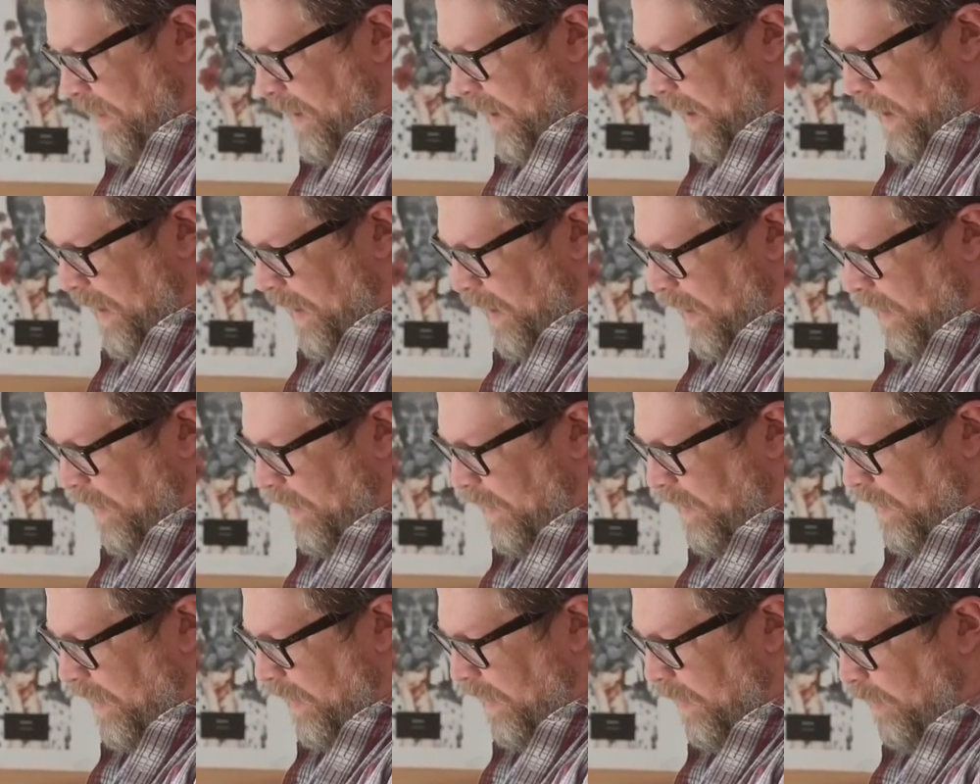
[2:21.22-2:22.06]
and
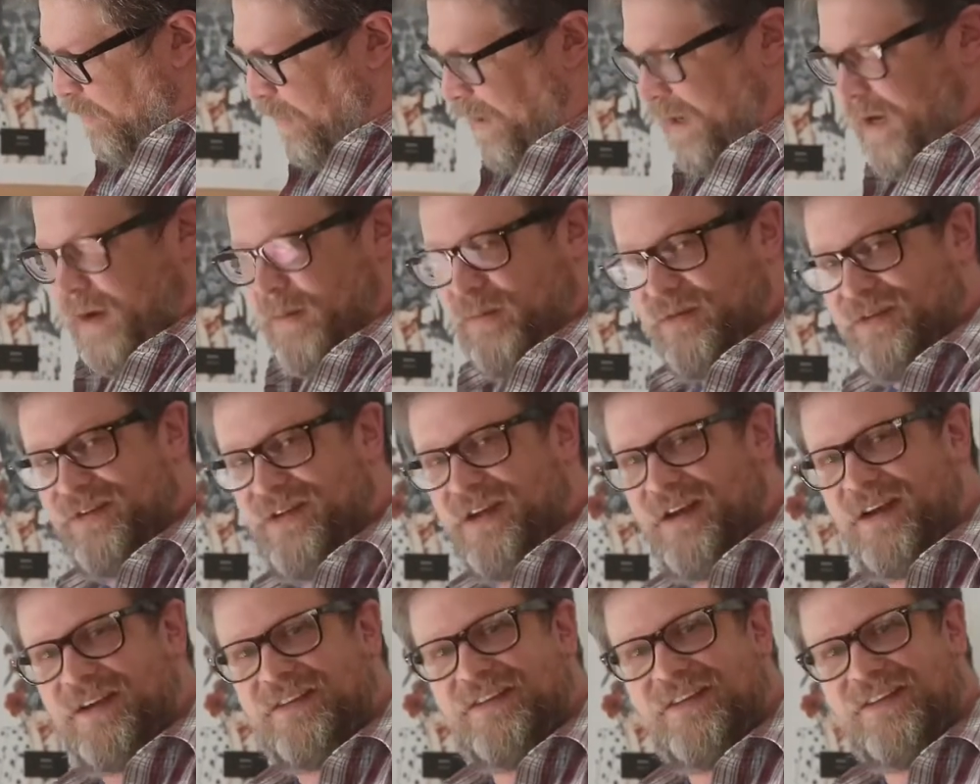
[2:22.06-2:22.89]
pickup
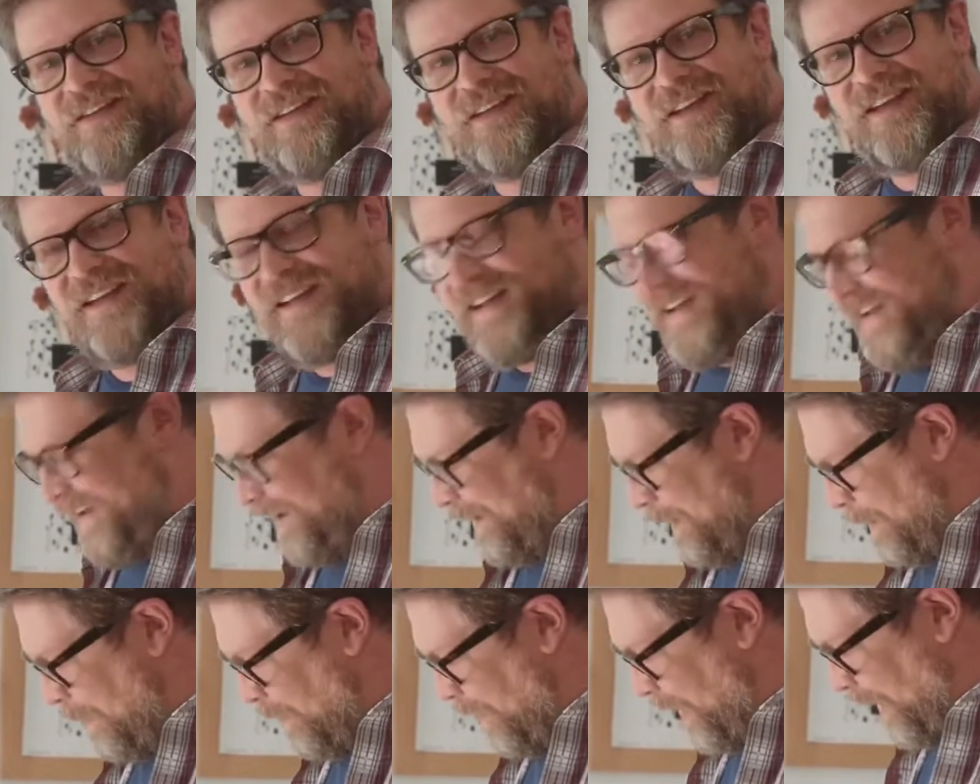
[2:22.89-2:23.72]
sticks.
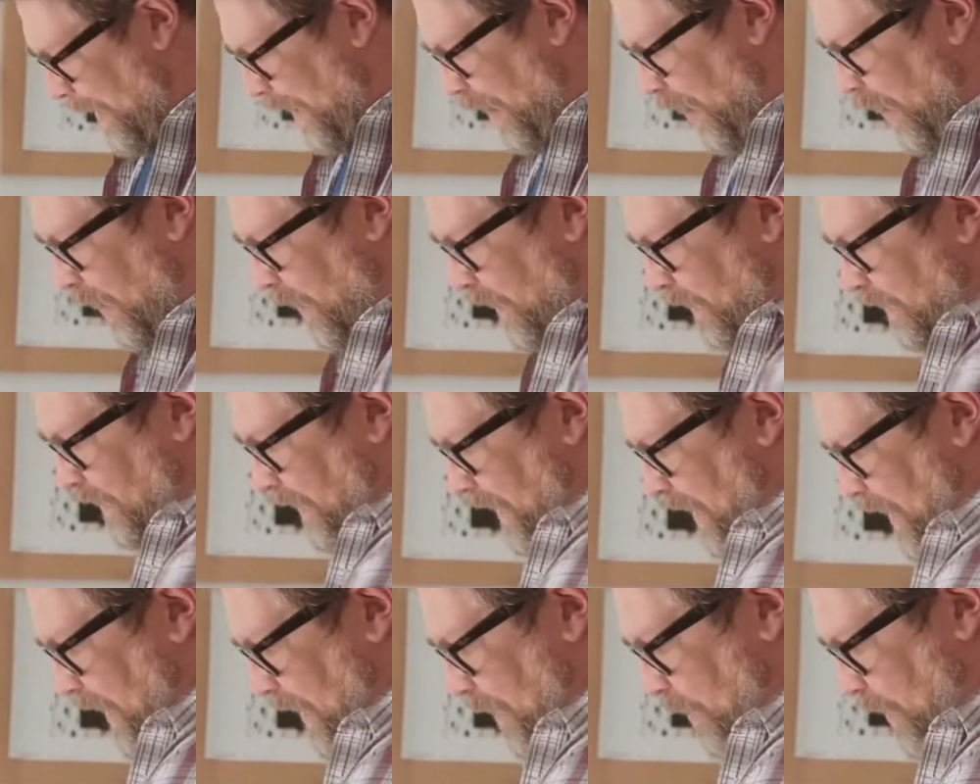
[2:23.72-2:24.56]
But it holds
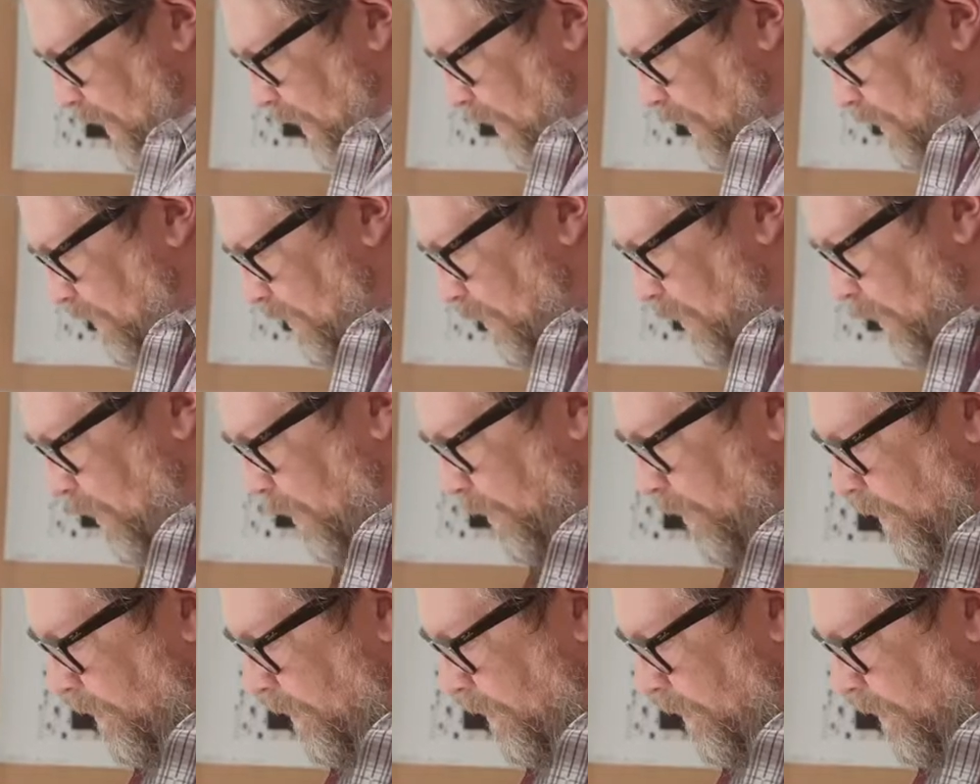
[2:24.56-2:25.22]
a reusable